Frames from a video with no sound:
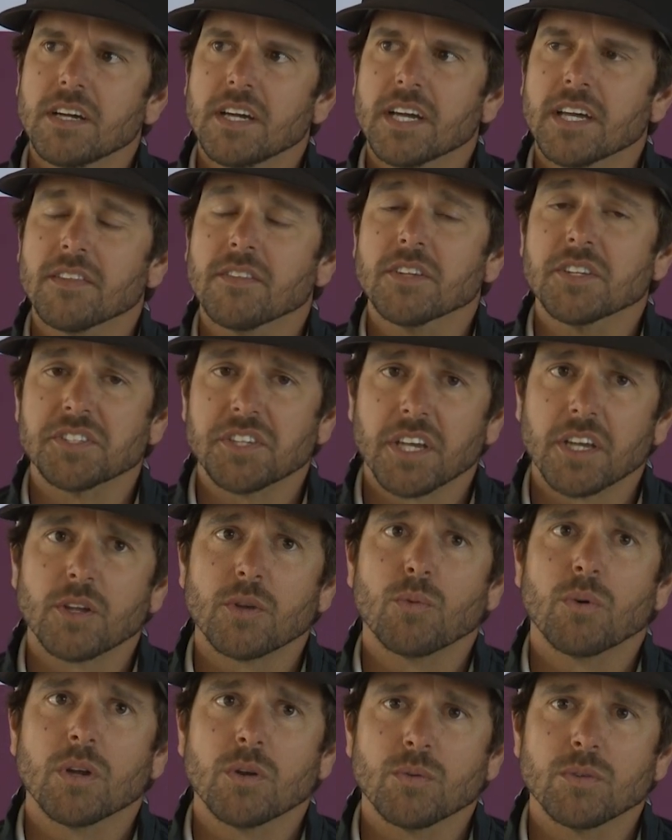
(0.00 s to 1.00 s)
And the
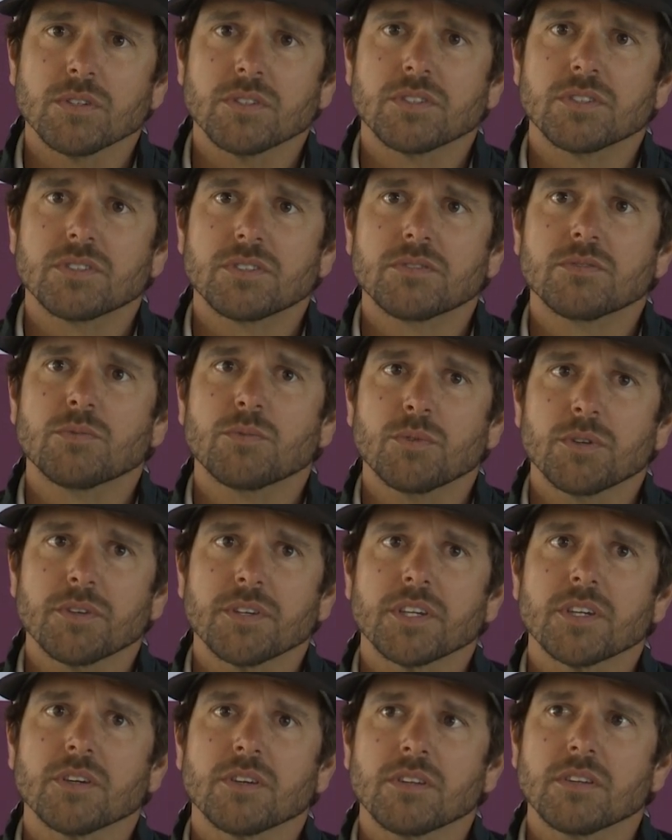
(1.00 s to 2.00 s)
second one was
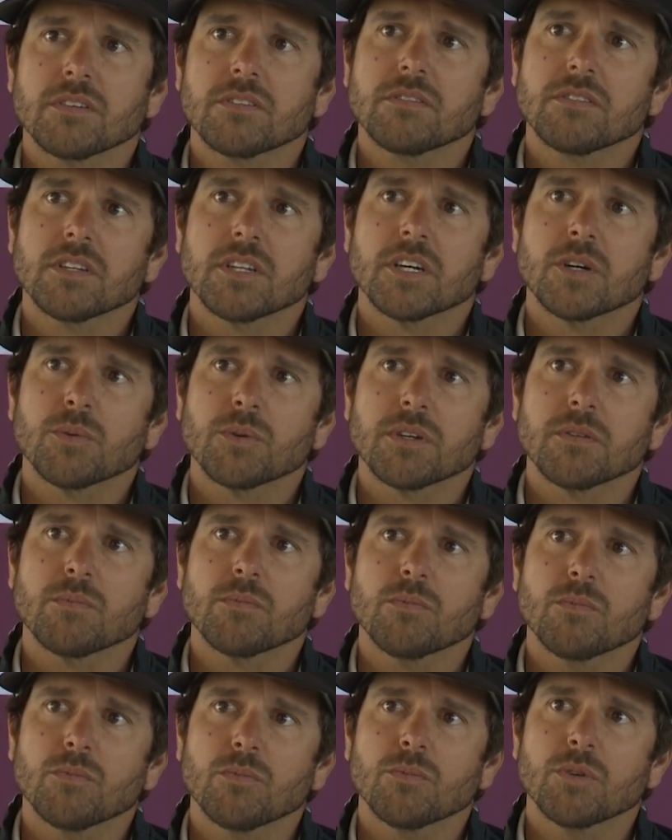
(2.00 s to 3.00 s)
really good. You know, we
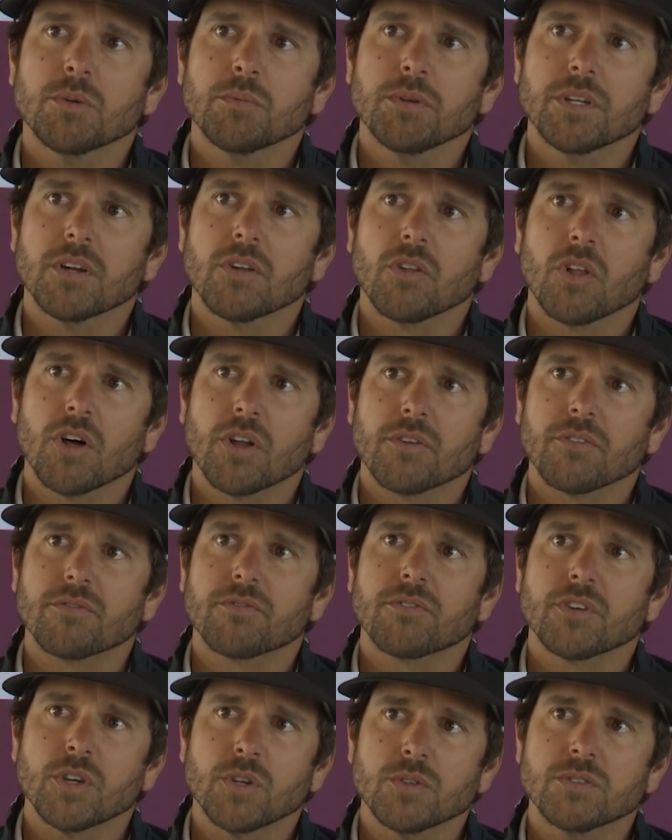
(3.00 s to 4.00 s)
beat a lot of
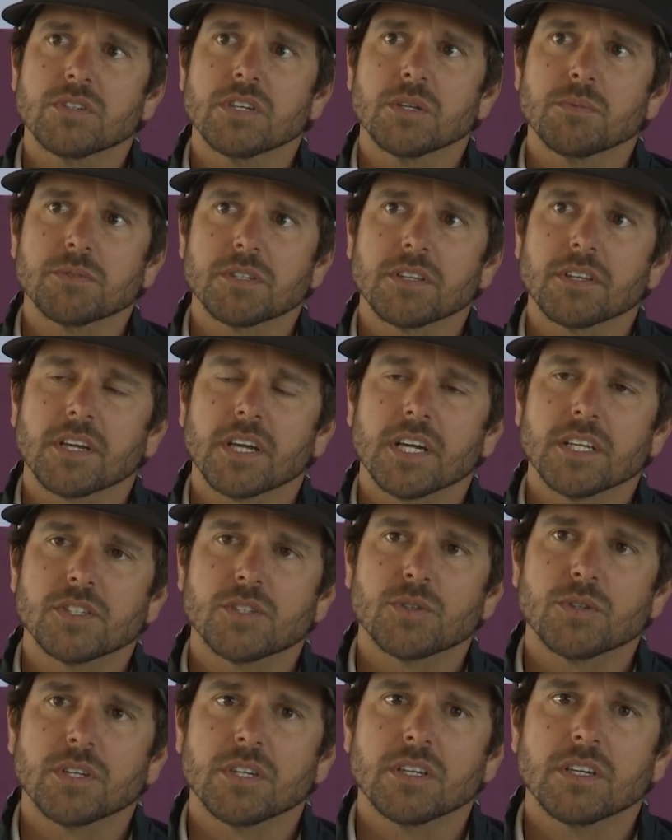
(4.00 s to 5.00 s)
good teams in the
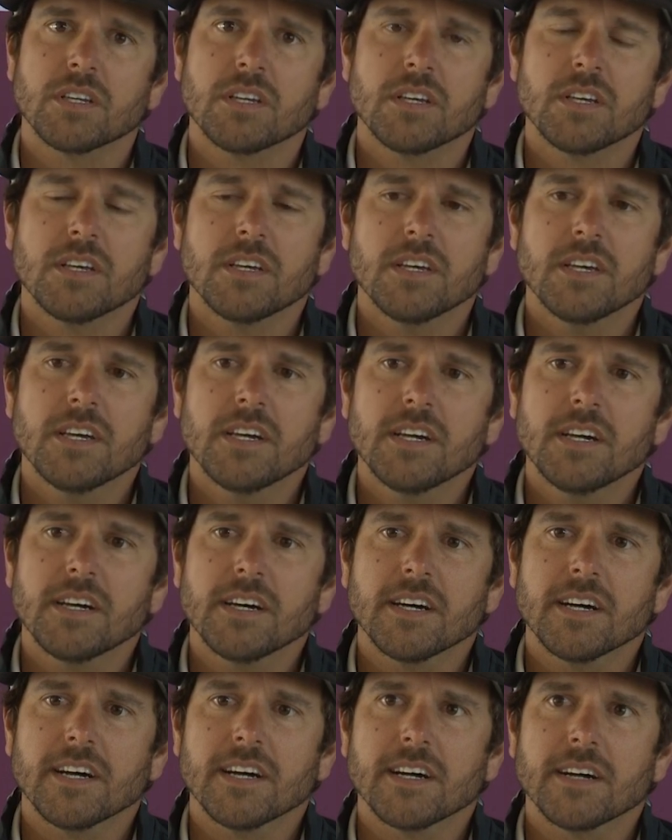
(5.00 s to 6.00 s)
country.
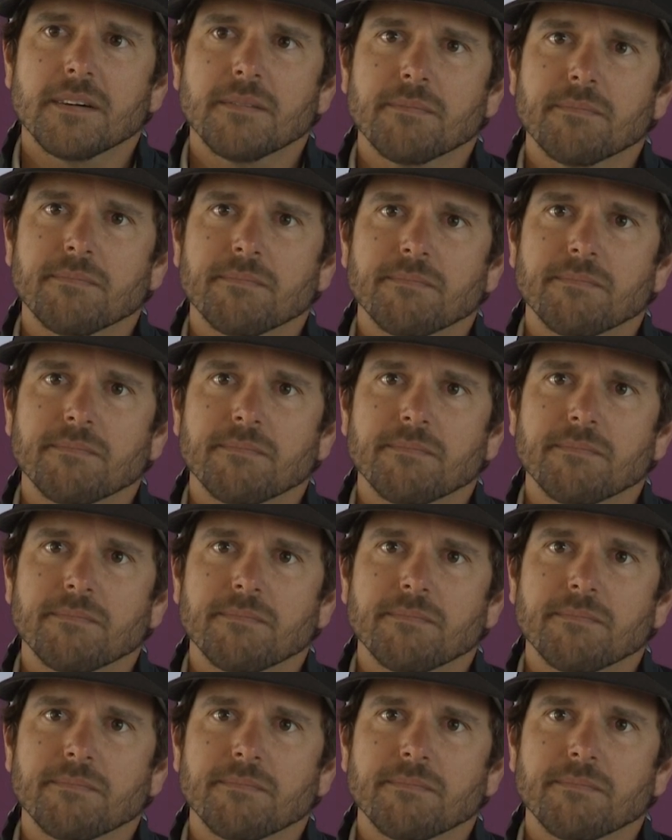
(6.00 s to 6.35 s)
It